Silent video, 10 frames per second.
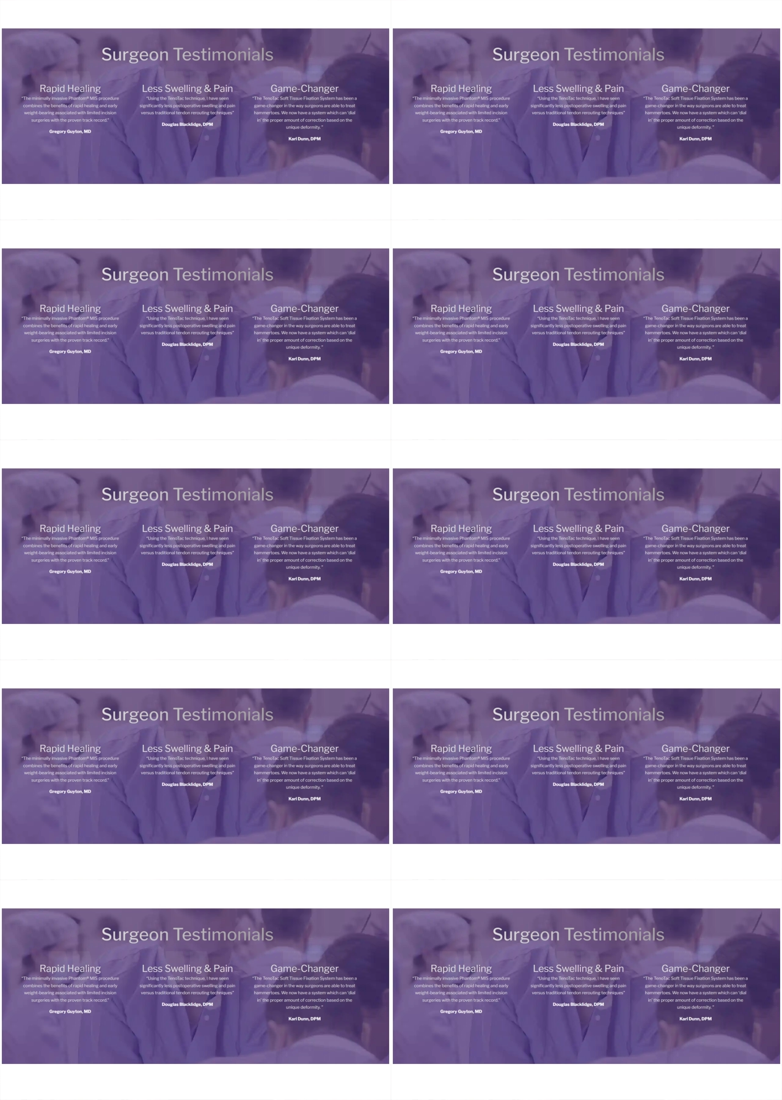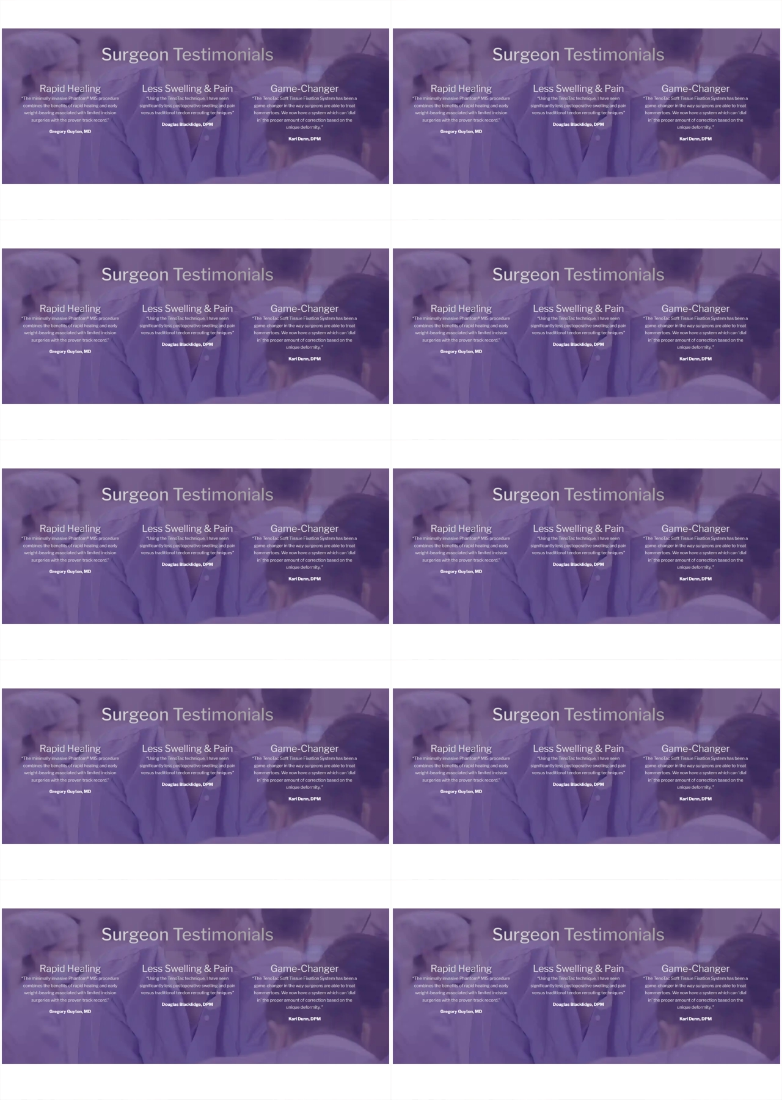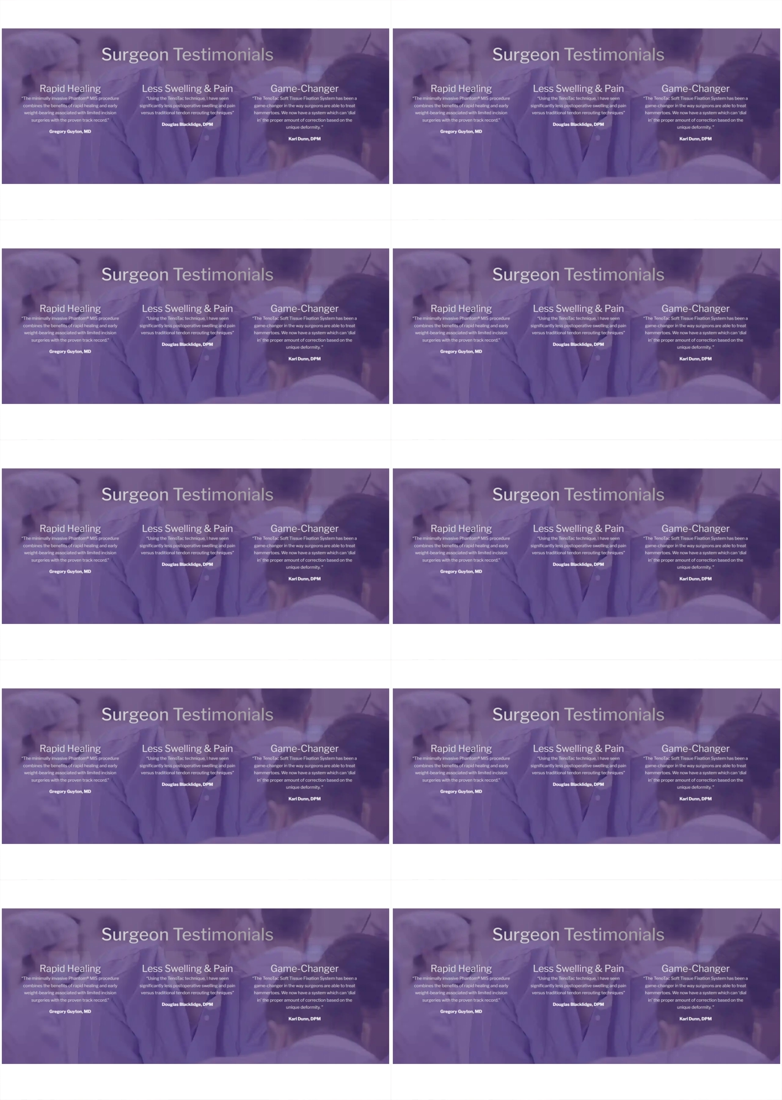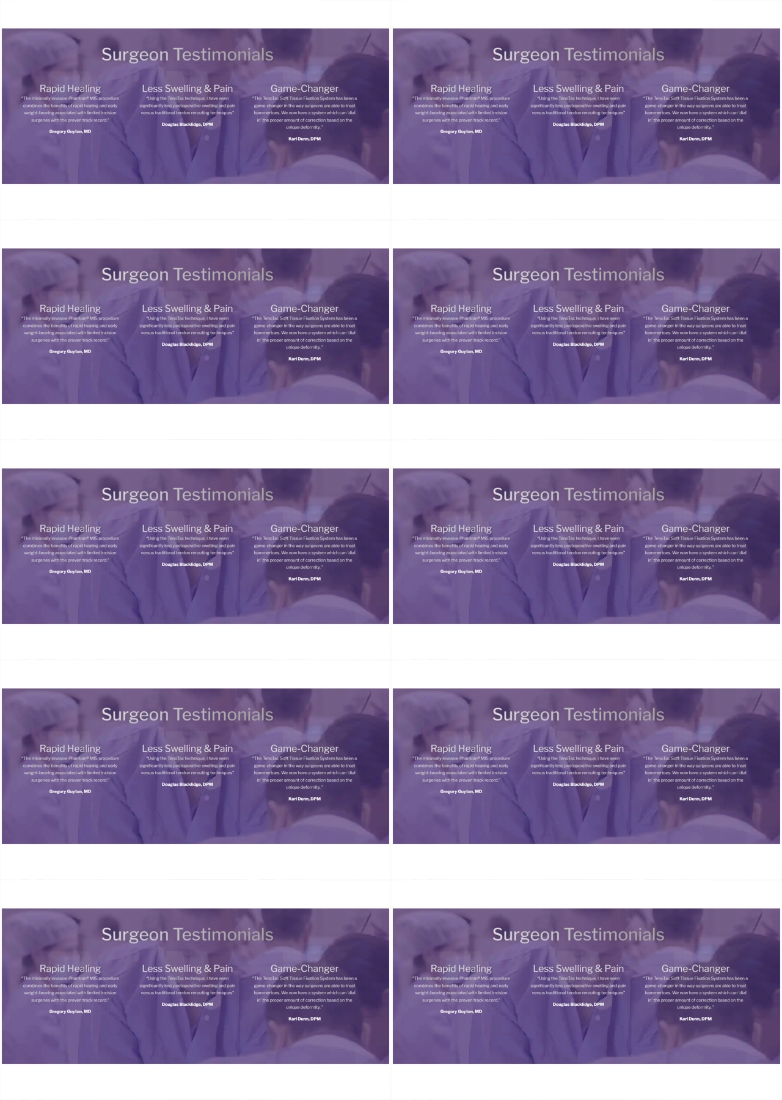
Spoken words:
Nobody's mouth can be seen.